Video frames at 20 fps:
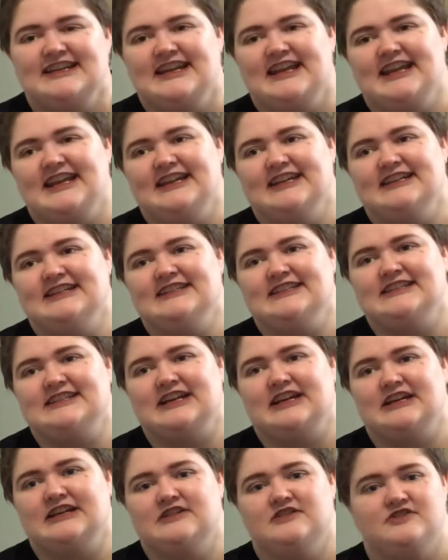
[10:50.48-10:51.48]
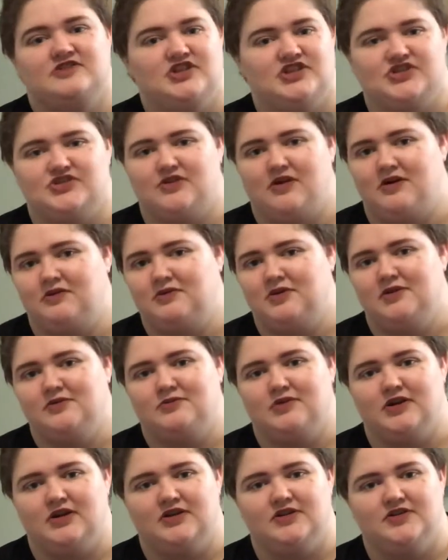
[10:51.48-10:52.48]
And just all one
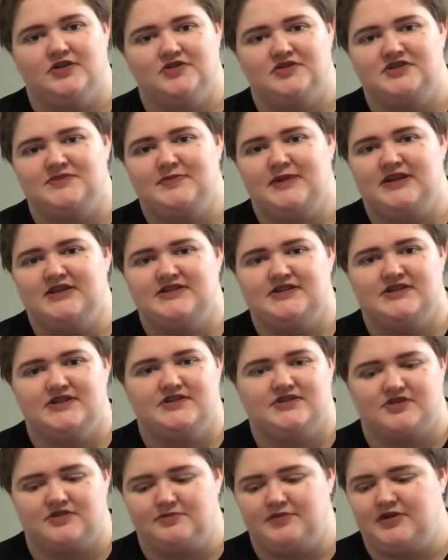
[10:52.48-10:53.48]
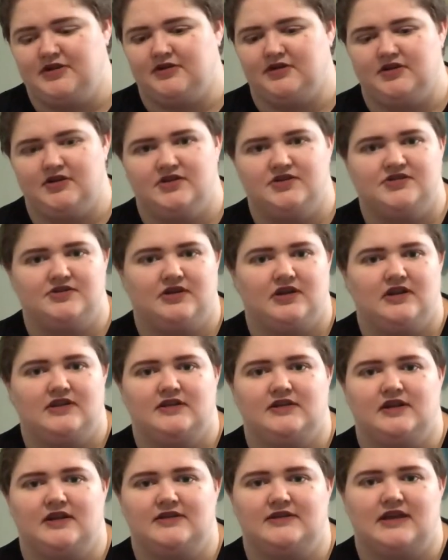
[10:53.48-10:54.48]
word, no spaces or periods or
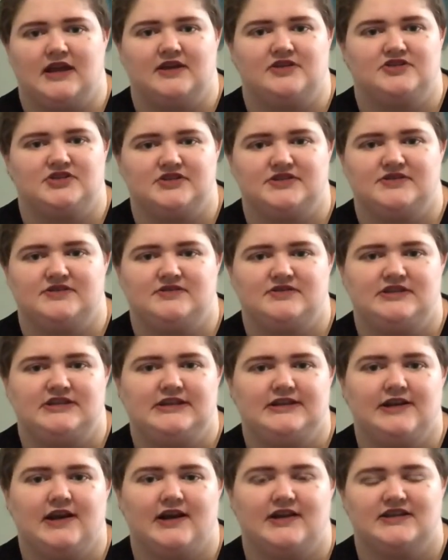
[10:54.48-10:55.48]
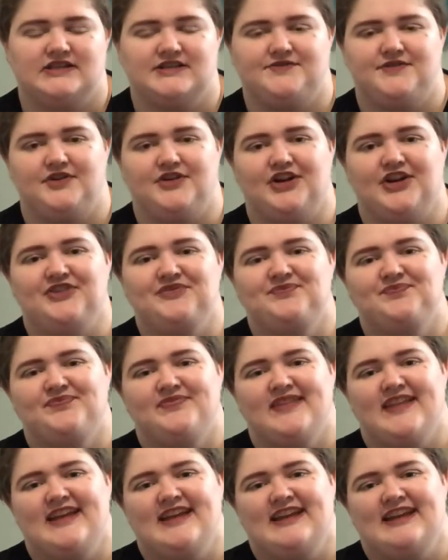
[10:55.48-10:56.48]
anything like that, just Tea Goddess Vera.
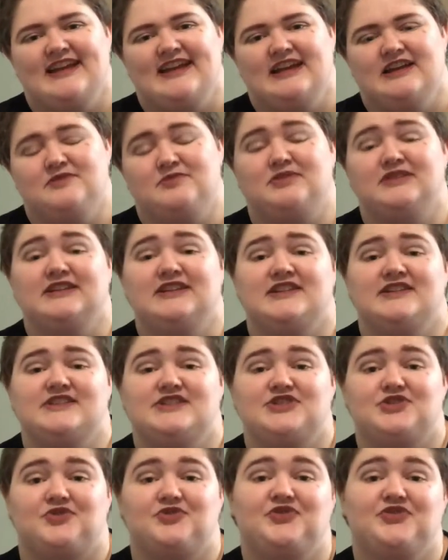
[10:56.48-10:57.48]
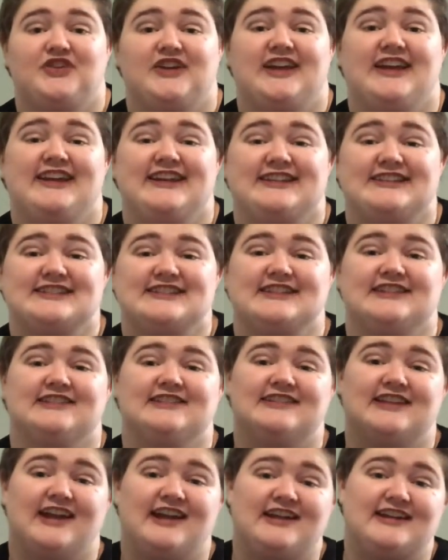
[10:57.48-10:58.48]
And please don't forget to
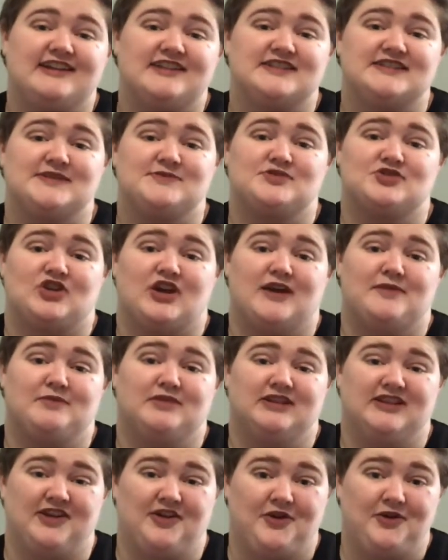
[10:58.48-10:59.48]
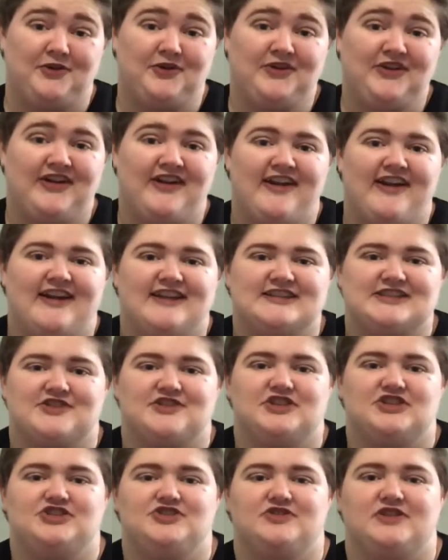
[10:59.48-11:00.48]
like and subscribe below so
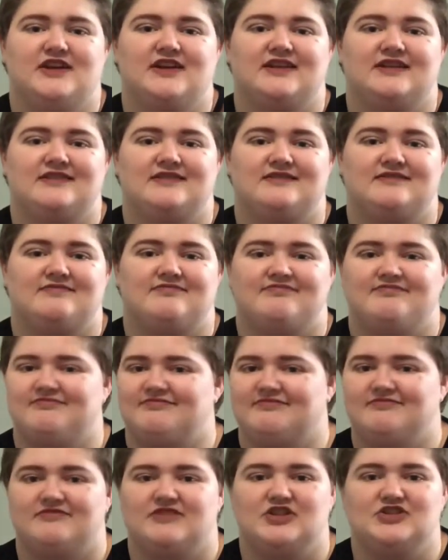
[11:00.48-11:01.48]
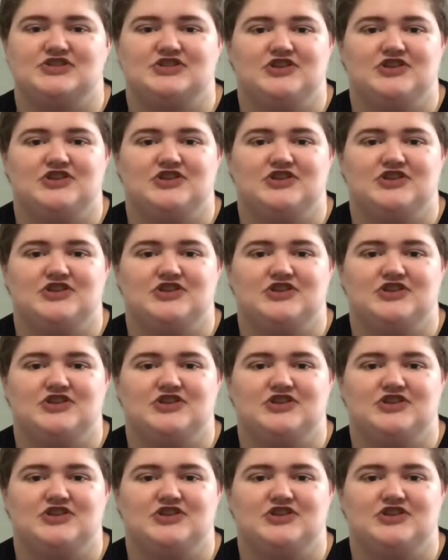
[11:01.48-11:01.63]
that you get those